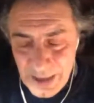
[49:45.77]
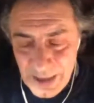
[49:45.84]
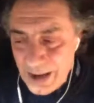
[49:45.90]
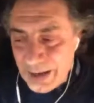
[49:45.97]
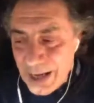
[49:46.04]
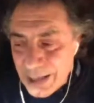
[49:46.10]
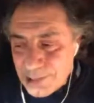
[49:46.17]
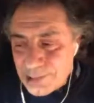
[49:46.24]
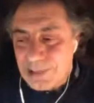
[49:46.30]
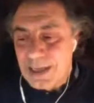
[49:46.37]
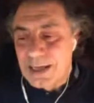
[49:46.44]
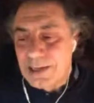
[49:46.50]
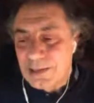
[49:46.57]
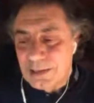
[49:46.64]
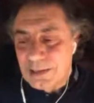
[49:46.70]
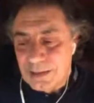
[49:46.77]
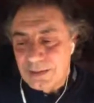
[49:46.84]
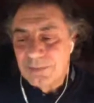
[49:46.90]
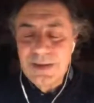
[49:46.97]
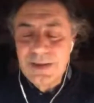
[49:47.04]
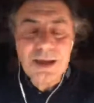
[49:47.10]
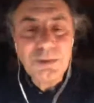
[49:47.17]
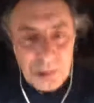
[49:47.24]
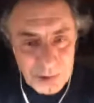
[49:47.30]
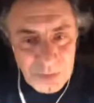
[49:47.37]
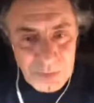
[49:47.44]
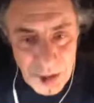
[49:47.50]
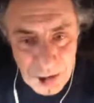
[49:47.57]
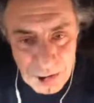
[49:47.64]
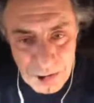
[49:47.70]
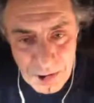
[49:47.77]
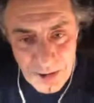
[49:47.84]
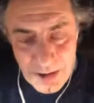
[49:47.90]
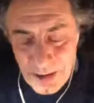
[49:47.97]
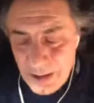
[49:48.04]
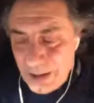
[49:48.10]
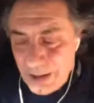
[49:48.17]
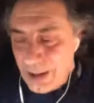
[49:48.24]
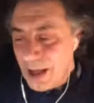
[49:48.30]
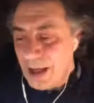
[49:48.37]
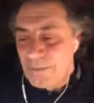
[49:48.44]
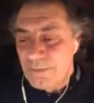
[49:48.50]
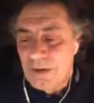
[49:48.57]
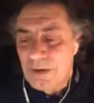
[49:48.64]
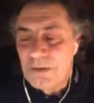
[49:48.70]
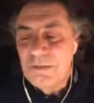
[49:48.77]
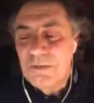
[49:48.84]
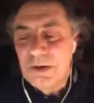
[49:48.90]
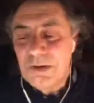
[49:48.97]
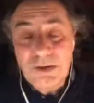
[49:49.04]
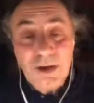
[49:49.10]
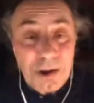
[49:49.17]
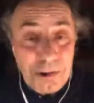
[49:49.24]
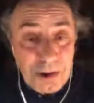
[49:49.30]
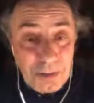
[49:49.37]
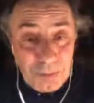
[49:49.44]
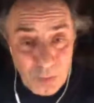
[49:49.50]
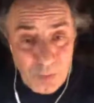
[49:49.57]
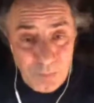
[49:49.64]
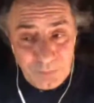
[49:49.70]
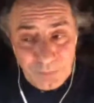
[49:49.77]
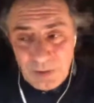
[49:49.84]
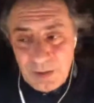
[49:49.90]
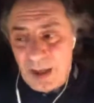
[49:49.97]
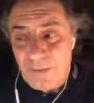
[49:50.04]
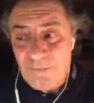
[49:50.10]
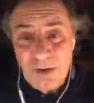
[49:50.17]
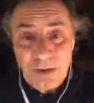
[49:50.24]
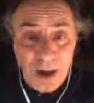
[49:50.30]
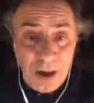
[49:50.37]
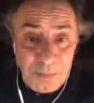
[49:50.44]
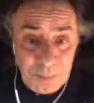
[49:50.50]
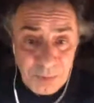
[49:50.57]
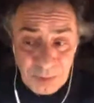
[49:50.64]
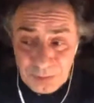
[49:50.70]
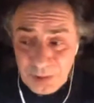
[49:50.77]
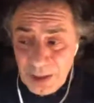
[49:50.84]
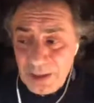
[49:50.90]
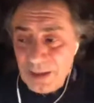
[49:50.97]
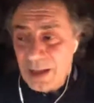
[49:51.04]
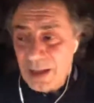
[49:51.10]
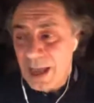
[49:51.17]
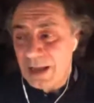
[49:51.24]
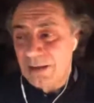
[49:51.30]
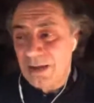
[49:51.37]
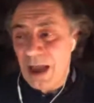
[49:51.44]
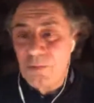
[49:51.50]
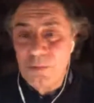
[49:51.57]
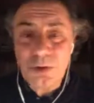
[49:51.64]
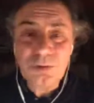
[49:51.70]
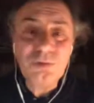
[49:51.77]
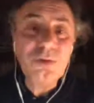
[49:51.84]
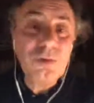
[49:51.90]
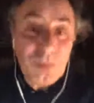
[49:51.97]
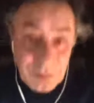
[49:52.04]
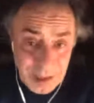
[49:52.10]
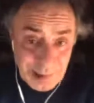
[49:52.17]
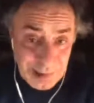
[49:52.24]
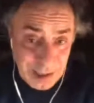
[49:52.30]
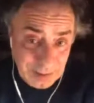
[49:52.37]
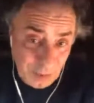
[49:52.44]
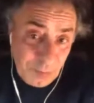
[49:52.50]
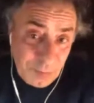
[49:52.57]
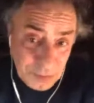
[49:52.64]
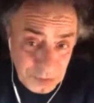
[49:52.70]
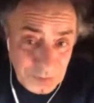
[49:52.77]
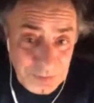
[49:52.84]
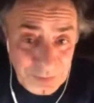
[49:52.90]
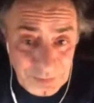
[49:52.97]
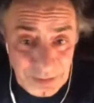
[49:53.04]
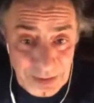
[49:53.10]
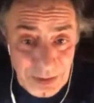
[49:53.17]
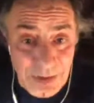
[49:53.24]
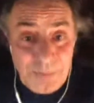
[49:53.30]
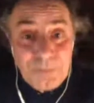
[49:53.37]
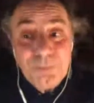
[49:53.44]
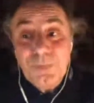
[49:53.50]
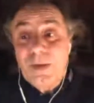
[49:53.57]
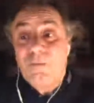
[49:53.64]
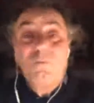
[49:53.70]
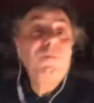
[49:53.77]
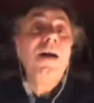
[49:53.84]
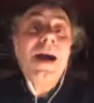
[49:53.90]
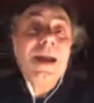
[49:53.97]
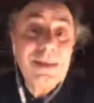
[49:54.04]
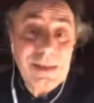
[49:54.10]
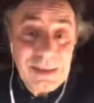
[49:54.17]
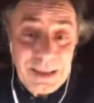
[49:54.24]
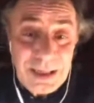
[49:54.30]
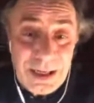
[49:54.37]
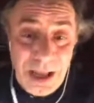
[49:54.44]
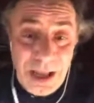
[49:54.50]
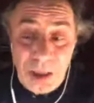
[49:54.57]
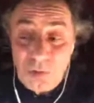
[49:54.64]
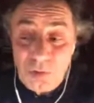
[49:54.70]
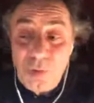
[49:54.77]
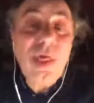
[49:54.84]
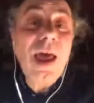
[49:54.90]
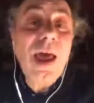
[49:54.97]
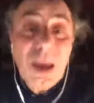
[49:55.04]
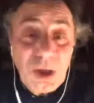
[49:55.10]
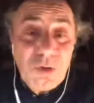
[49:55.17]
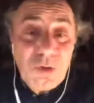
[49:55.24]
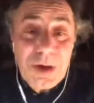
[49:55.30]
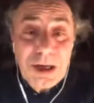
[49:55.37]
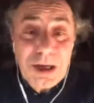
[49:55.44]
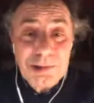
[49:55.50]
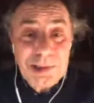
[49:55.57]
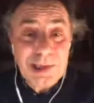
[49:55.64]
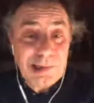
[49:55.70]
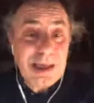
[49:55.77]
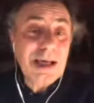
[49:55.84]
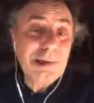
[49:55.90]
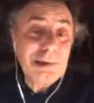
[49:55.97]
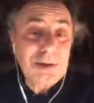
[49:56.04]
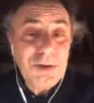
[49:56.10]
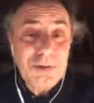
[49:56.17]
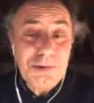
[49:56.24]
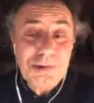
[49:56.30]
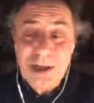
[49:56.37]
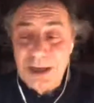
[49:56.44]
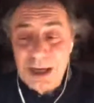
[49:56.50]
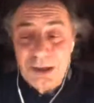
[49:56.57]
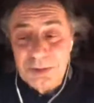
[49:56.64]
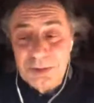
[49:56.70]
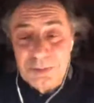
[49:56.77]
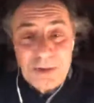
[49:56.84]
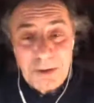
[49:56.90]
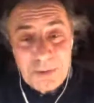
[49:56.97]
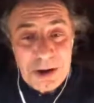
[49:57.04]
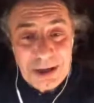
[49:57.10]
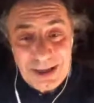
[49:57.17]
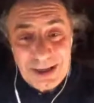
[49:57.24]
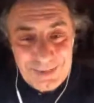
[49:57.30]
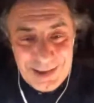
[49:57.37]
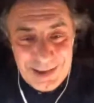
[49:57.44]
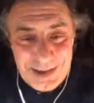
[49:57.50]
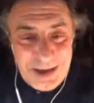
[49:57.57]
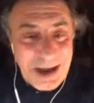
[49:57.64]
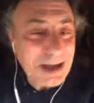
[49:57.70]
And I said, thank you so much. I'm very, very touched and moved. I'm very humbled. And I want to take that opportunity finally to thank you, because it's thanks to you that I got my working visa.